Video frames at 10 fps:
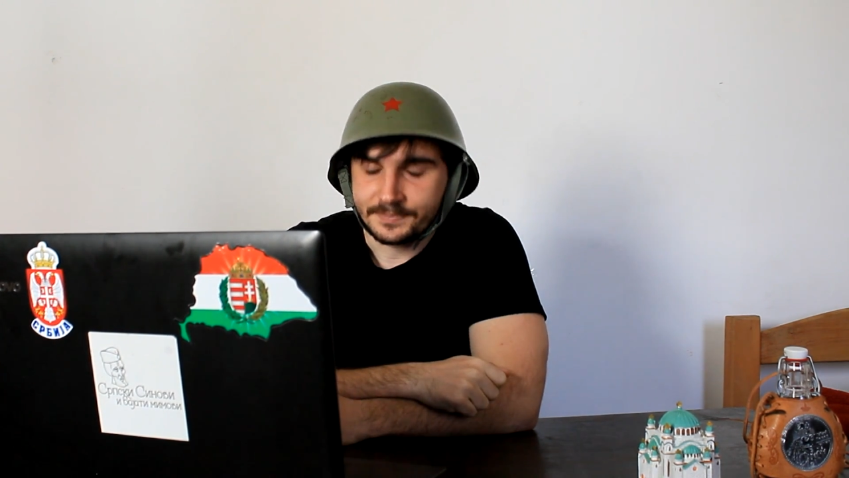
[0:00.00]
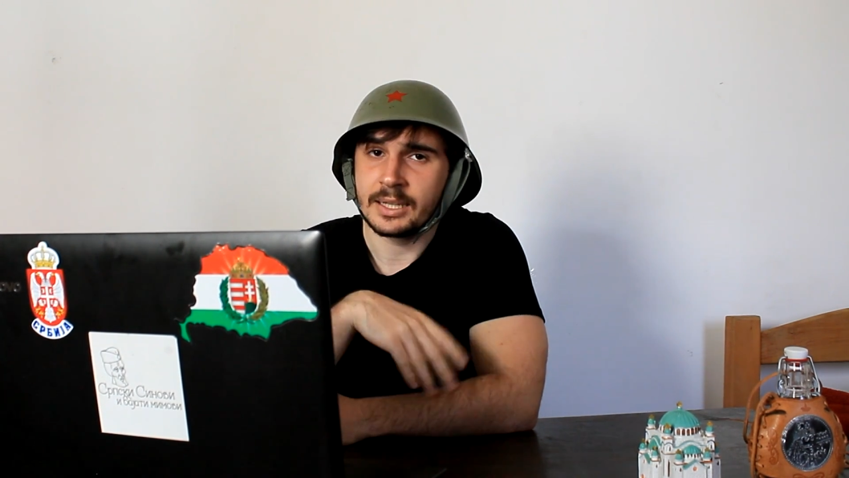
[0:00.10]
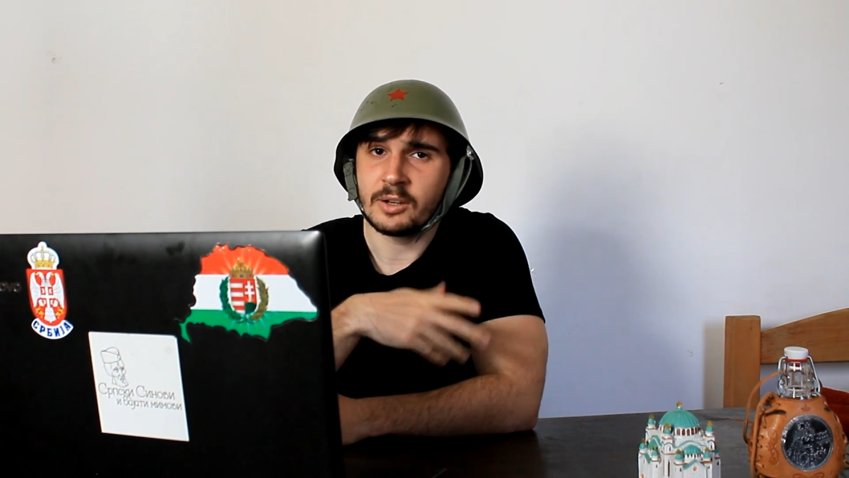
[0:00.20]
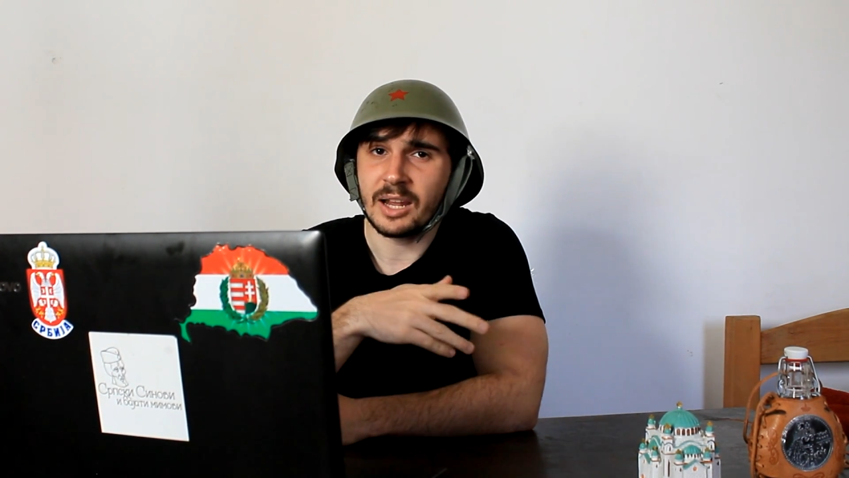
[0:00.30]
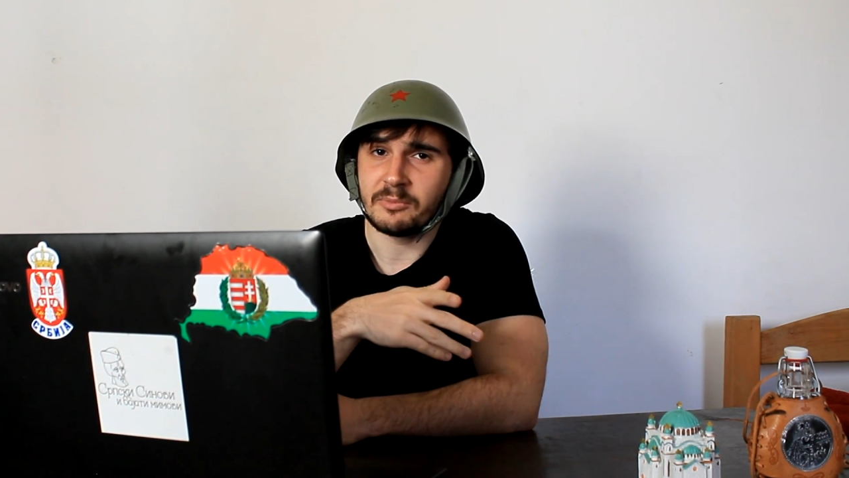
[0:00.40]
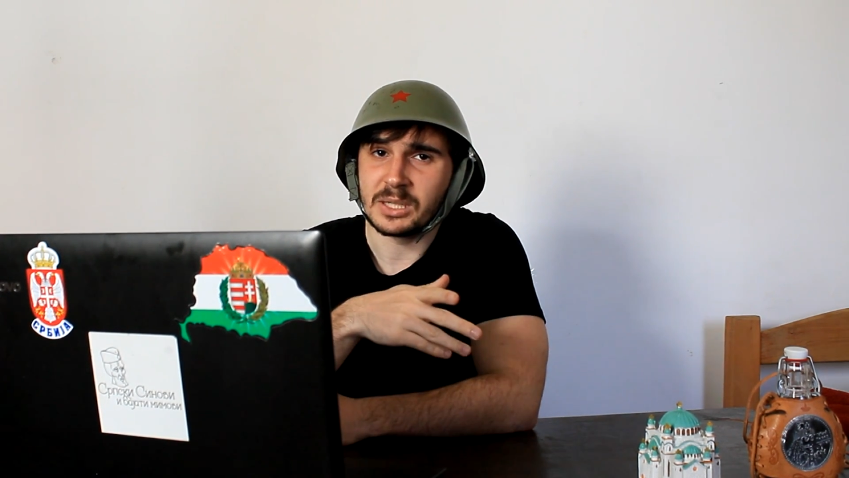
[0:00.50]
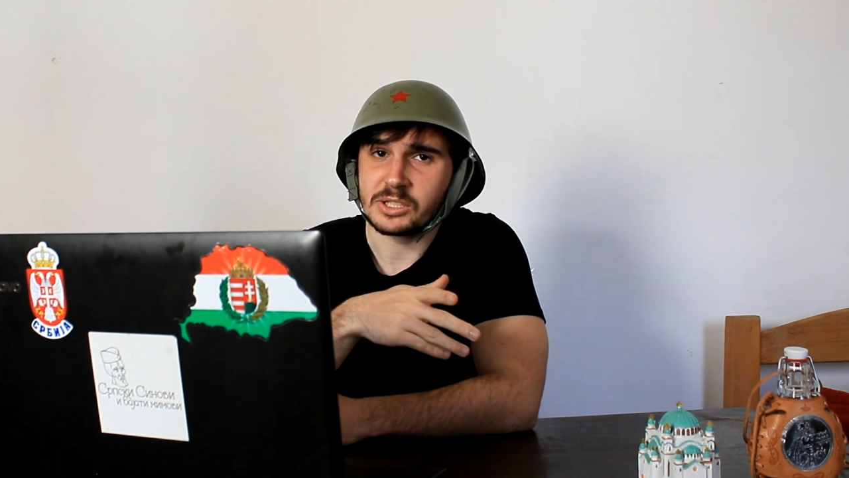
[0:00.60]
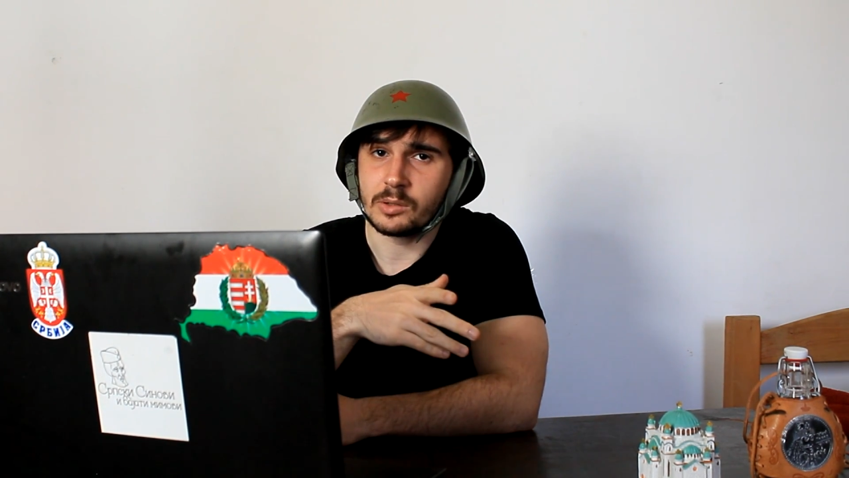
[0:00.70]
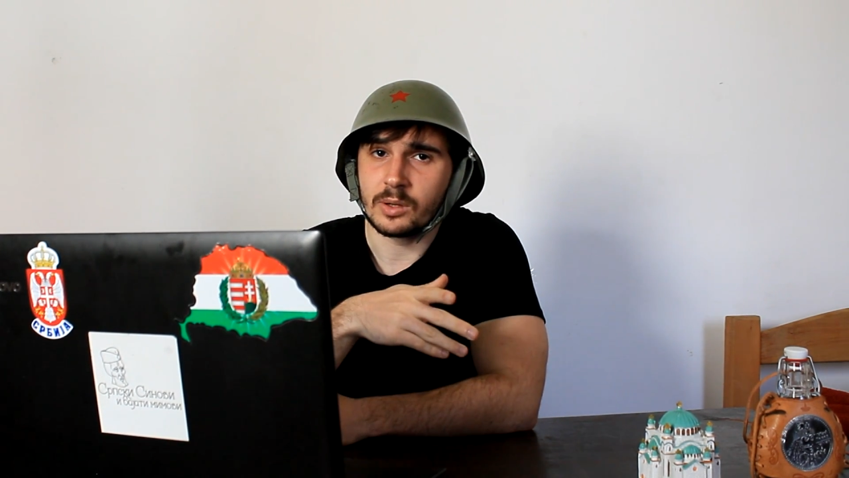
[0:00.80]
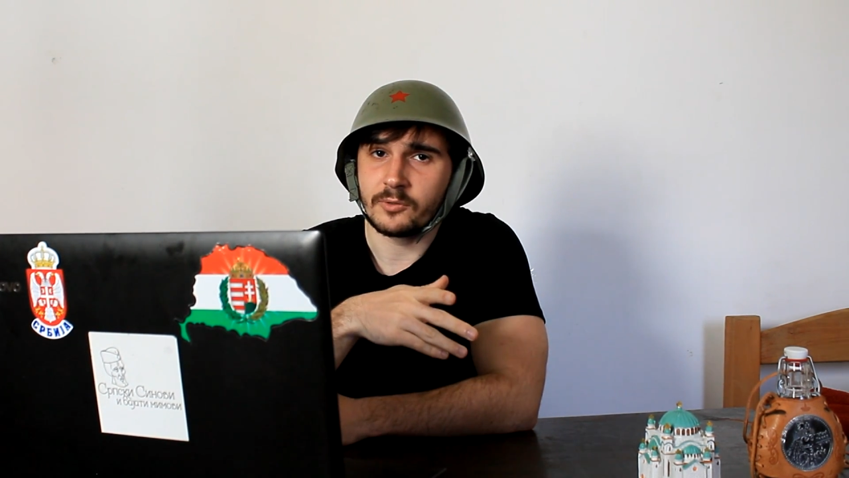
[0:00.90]
They don't have
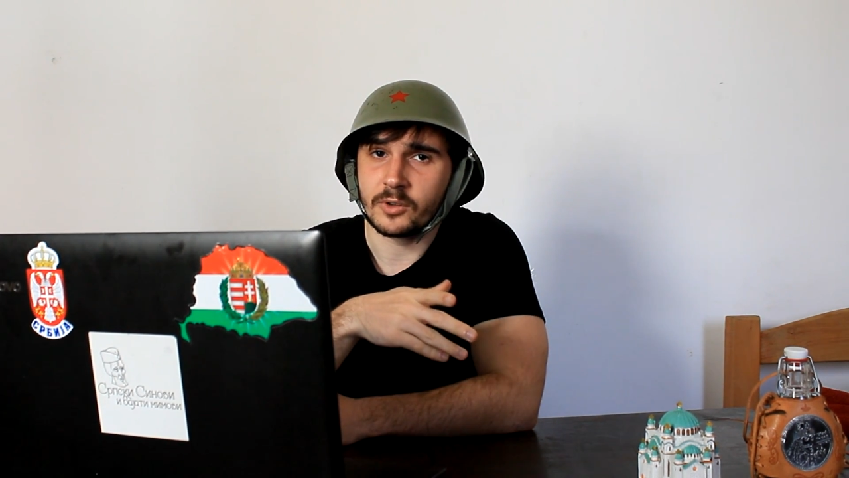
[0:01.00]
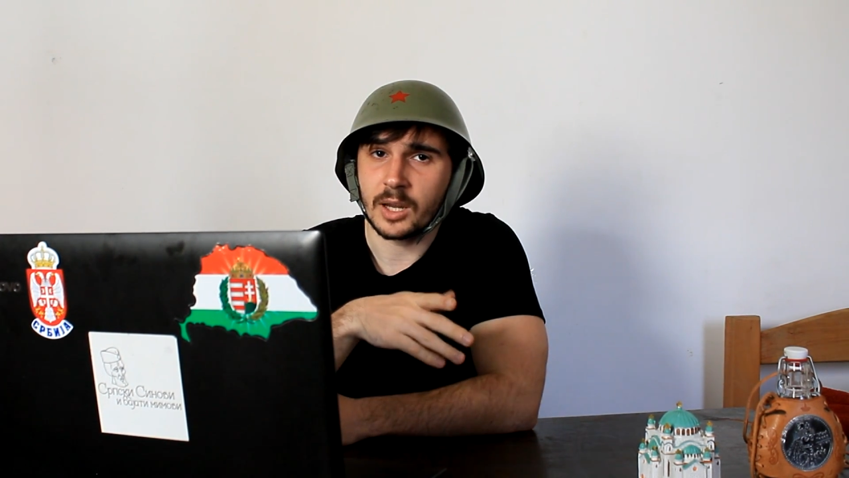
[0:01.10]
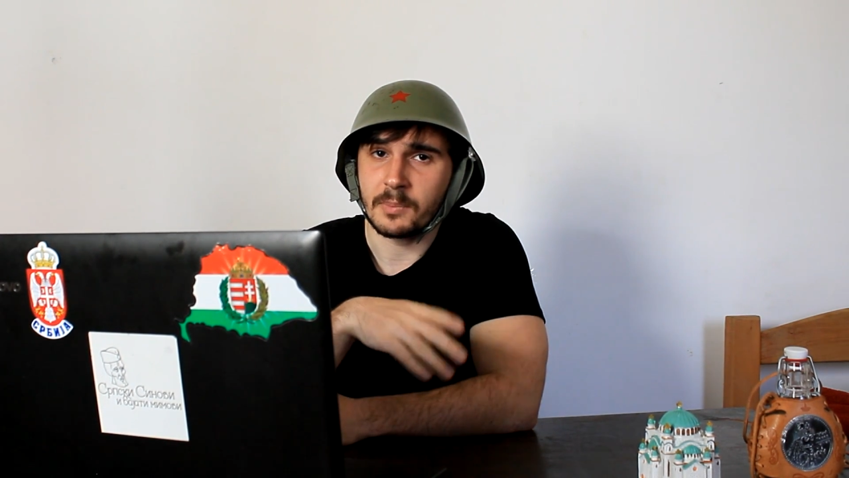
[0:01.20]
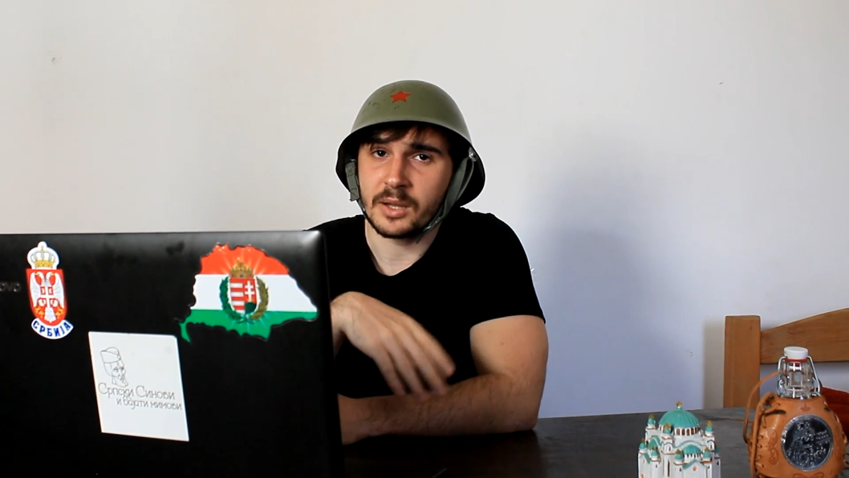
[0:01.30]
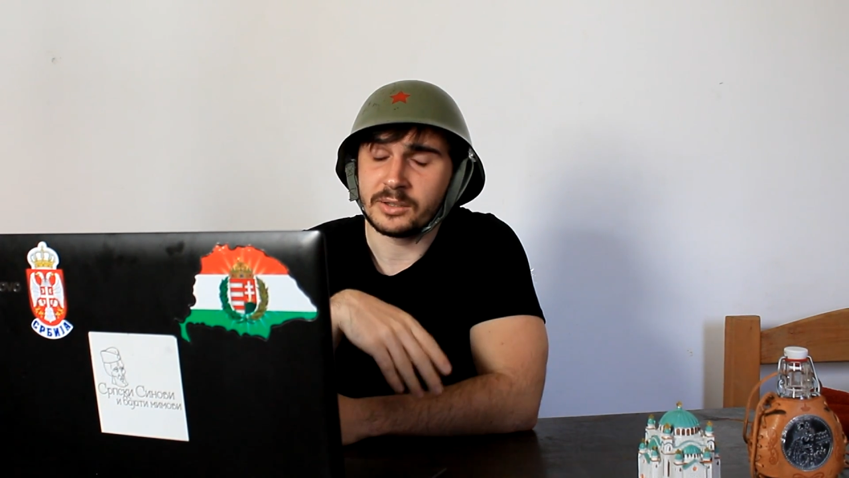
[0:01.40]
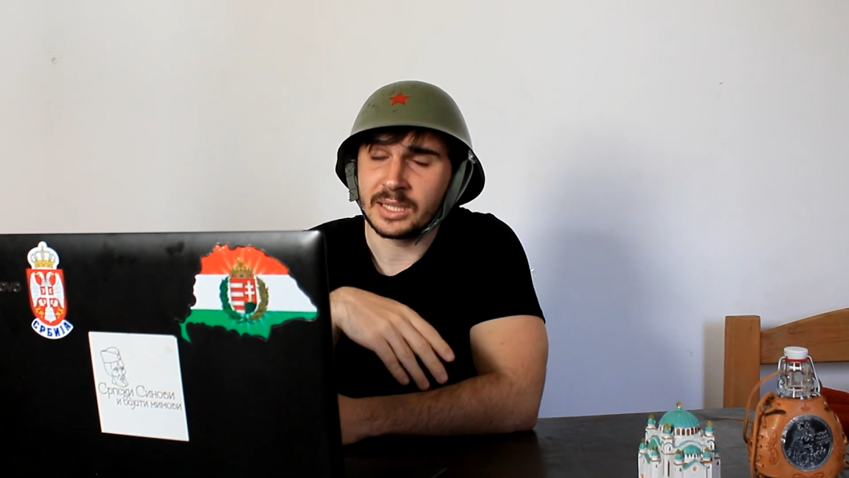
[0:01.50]
much going for them other